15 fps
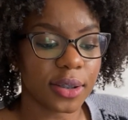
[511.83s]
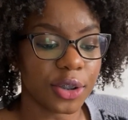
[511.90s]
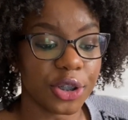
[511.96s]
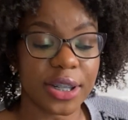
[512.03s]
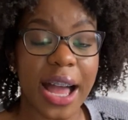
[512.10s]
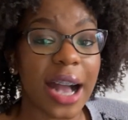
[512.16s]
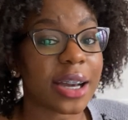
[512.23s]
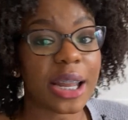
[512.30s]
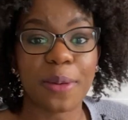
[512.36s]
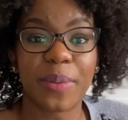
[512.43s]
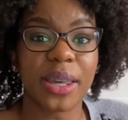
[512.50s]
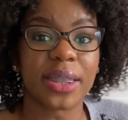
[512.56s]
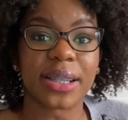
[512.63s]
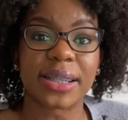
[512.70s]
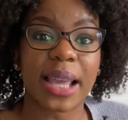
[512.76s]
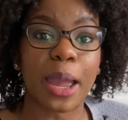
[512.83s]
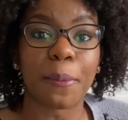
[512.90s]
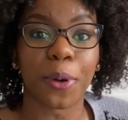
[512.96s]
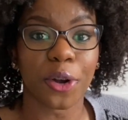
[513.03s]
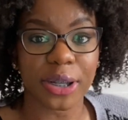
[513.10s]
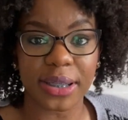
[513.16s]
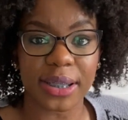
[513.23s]
You're not going to be the same
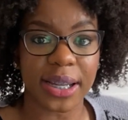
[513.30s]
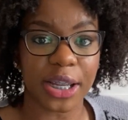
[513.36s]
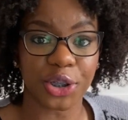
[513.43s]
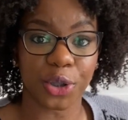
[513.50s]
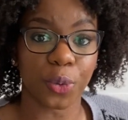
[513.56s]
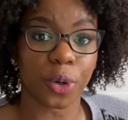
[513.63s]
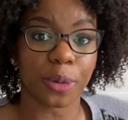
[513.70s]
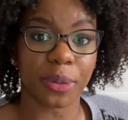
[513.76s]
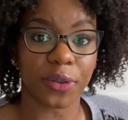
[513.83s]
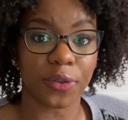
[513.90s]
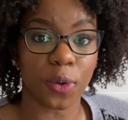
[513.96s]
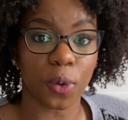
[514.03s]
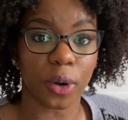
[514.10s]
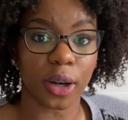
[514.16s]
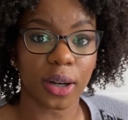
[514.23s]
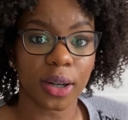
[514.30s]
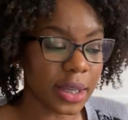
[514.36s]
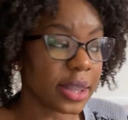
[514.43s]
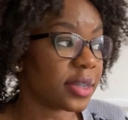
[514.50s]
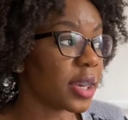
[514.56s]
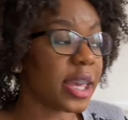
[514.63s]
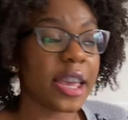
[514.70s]
person as you were before.
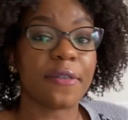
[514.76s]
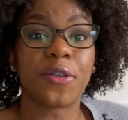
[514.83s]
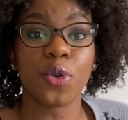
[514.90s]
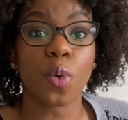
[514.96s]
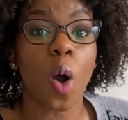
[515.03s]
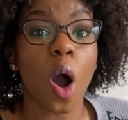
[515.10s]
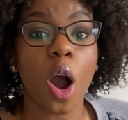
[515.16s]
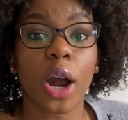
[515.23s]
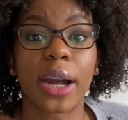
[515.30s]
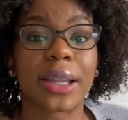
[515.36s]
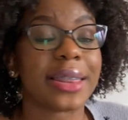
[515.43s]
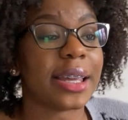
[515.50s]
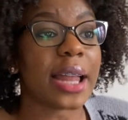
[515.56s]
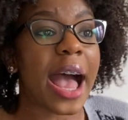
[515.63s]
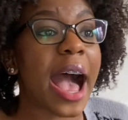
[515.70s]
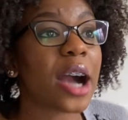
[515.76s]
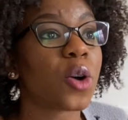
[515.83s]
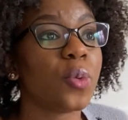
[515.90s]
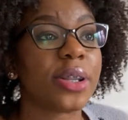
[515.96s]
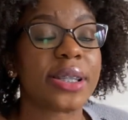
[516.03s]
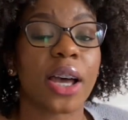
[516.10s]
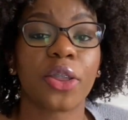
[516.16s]
If you are, then how
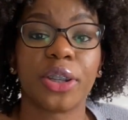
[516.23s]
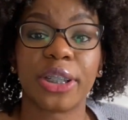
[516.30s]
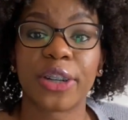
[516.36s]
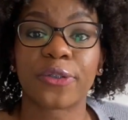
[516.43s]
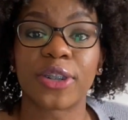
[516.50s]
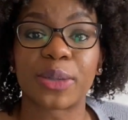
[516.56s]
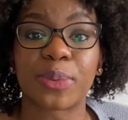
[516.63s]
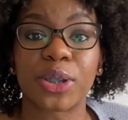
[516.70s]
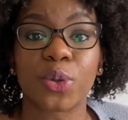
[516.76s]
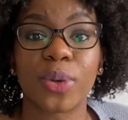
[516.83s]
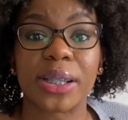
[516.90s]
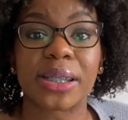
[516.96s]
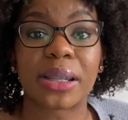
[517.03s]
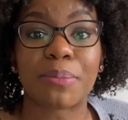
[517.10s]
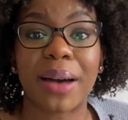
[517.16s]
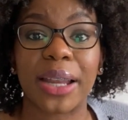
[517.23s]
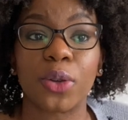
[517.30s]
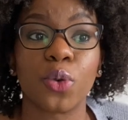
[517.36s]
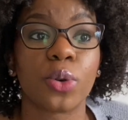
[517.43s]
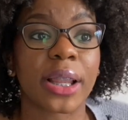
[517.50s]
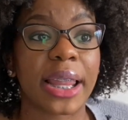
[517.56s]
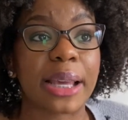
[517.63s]
can we tell the difference between somebody
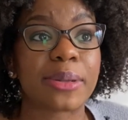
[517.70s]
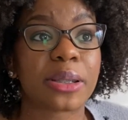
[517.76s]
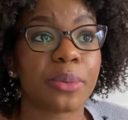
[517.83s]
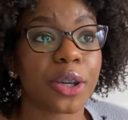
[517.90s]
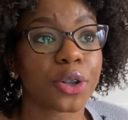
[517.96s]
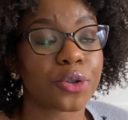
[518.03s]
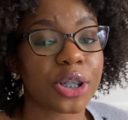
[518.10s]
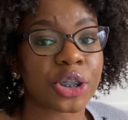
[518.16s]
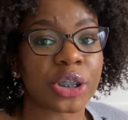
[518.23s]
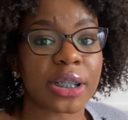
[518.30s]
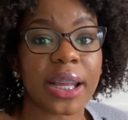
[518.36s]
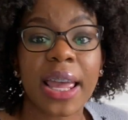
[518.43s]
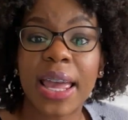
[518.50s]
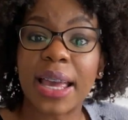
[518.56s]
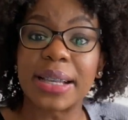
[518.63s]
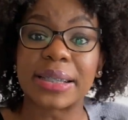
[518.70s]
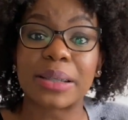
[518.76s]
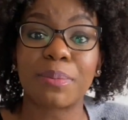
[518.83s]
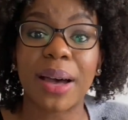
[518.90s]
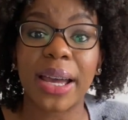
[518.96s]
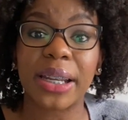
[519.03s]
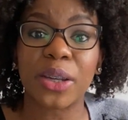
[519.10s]
who claims to be a Christian and
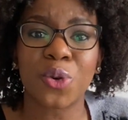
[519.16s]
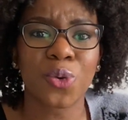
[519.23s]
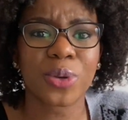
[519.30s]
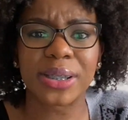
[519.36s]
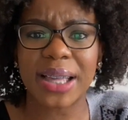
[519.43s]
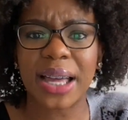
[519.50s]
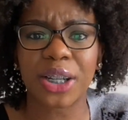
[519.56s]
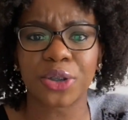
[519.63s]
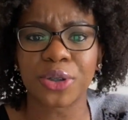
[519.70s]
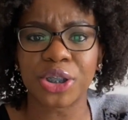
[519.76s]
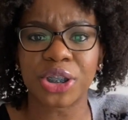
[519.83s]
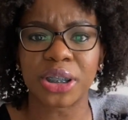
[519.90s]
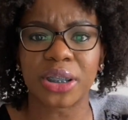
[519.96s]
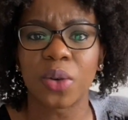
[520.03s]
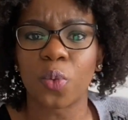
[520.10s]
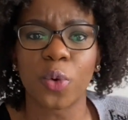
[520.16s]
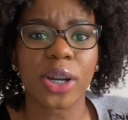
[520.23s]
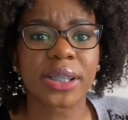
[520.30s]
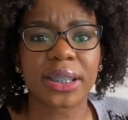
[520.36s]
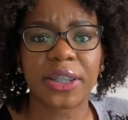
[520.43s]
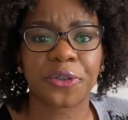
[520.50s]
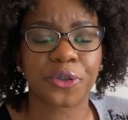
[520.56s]
somebody who is not a Christian?
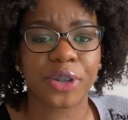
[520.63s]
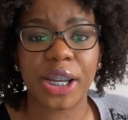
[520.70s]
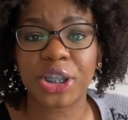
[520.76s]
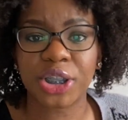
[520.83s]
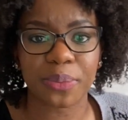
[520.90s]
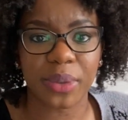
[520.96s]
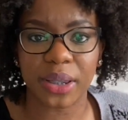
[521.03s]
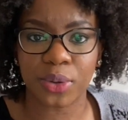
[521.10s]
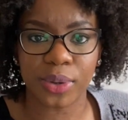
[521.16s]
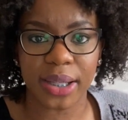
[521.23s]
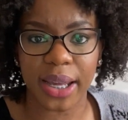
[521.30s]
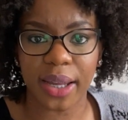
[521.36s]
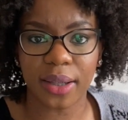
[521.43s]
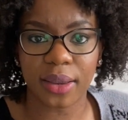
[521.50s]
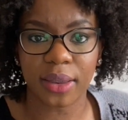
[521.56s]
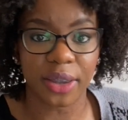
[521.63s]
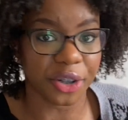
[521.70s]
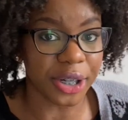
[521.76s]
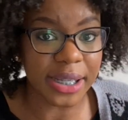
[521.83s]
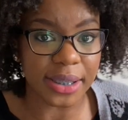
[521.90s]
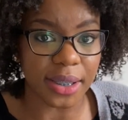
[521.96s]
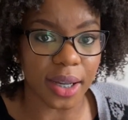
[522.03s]
Where's the differentiation between that?
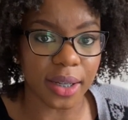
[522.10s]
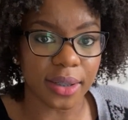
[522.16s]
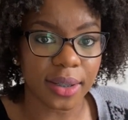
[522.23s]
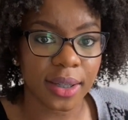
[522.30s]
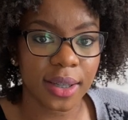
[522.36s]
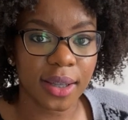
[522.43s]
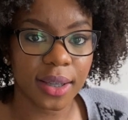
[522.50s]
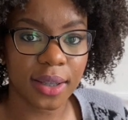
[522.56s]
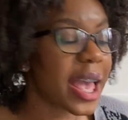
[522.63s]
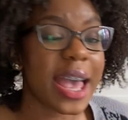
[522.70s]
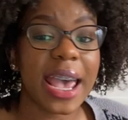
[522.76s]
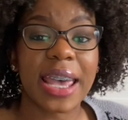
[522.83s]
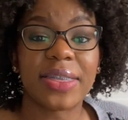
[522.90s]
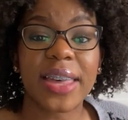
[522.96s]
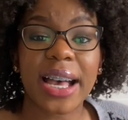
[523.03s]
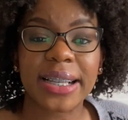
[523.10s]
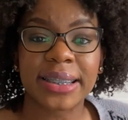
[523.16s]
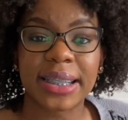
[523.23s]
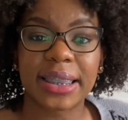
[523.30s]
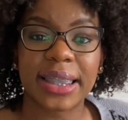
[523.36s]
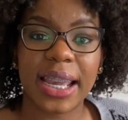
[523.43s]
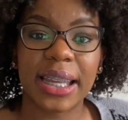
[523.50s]
There is none. And that's
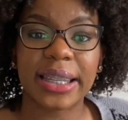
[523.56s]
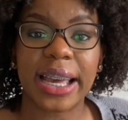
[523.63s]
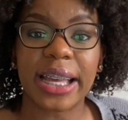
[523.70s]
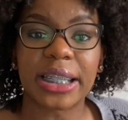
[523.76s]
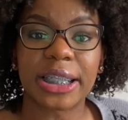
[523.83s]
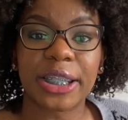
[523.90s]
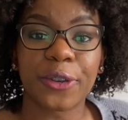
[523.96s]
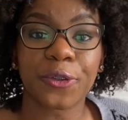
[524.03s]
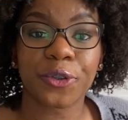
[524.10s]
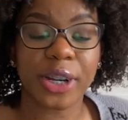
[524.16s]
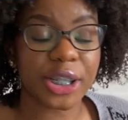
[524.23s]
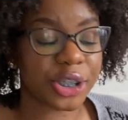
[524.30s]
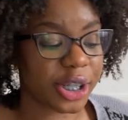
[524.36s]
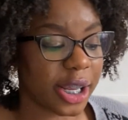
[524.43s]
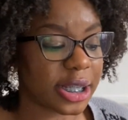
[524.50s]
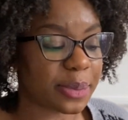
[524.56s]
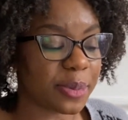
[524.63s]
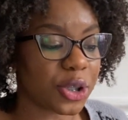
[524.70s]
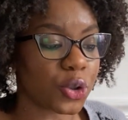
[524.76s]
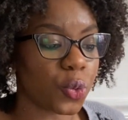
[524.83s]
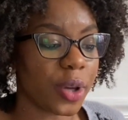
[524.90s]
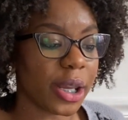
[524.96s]
the thing that differentiates
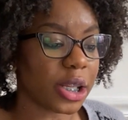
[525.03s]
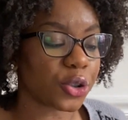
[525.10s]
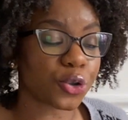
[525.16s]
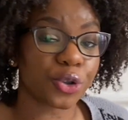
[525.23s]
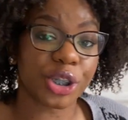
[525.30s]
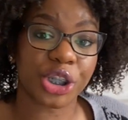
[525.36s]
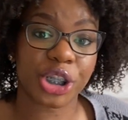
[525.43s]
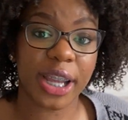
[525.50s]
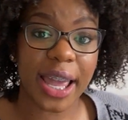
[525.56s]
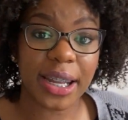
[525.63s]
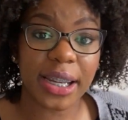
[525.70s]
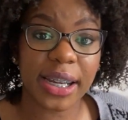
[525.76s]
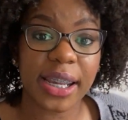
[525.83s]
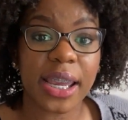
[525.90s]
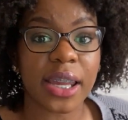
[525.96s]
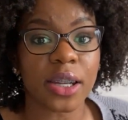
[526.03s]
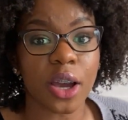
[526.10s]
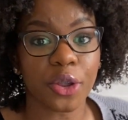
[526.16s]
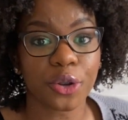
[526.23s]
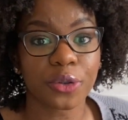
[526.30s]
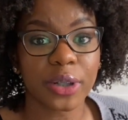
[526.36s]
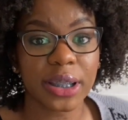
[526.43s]
between Christianity and
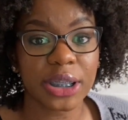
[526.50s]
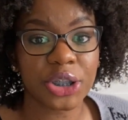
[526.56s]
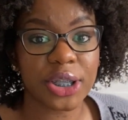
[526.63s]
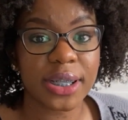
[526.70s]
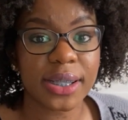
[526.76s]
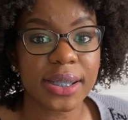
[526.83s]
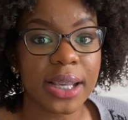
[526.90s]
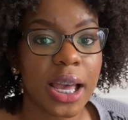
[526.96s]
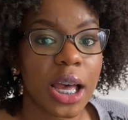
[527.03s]
other religions.